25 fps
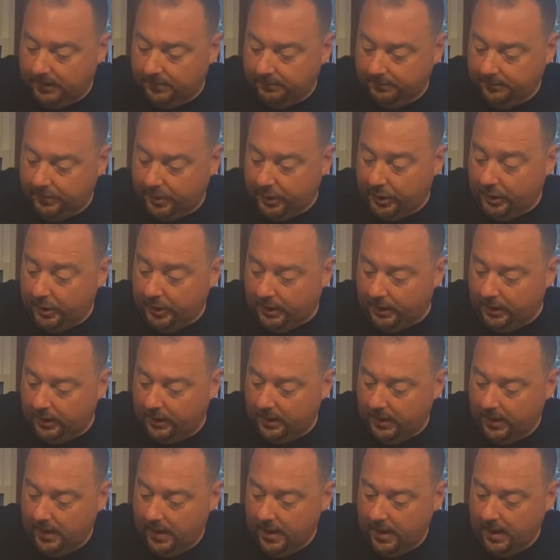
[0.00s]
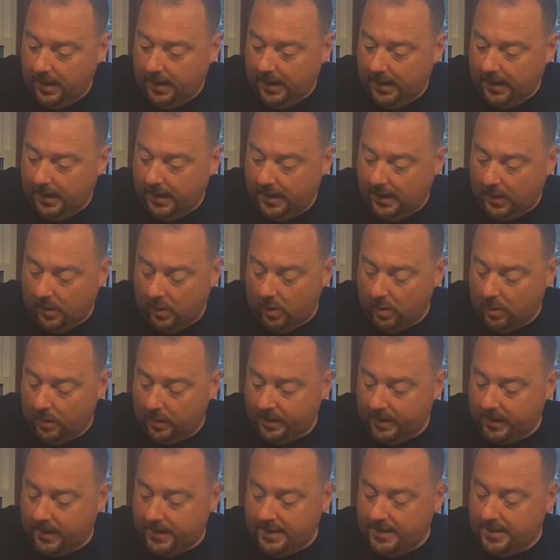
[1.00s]
good. Or
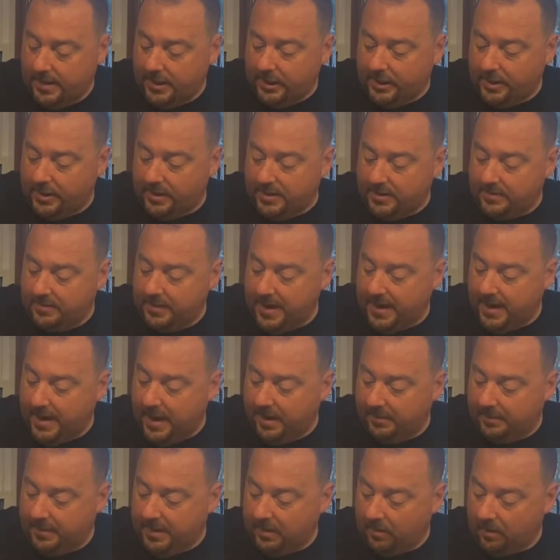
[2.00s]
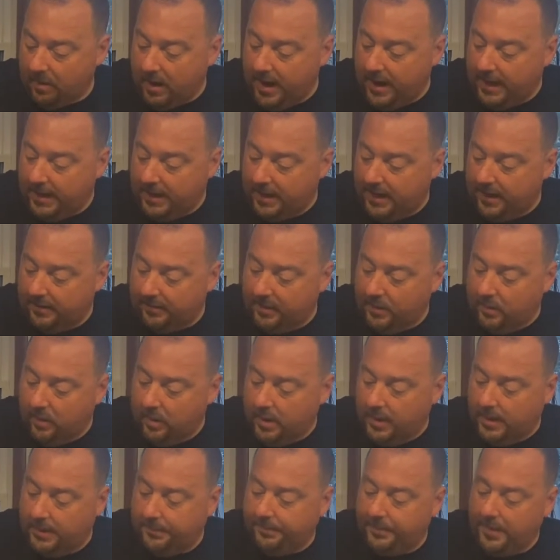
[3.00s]
the conditions may not be right in every
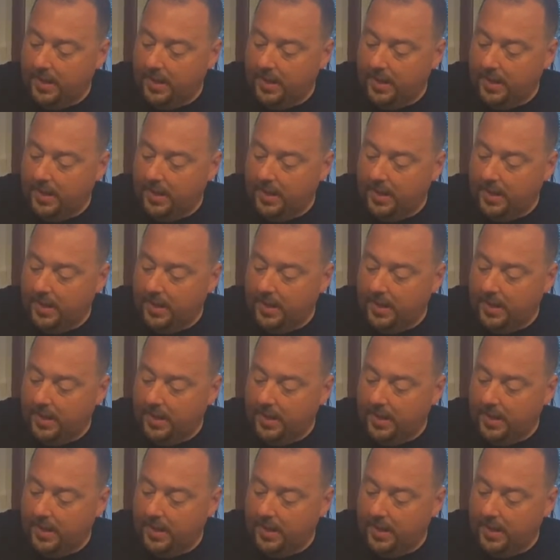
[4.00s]
one.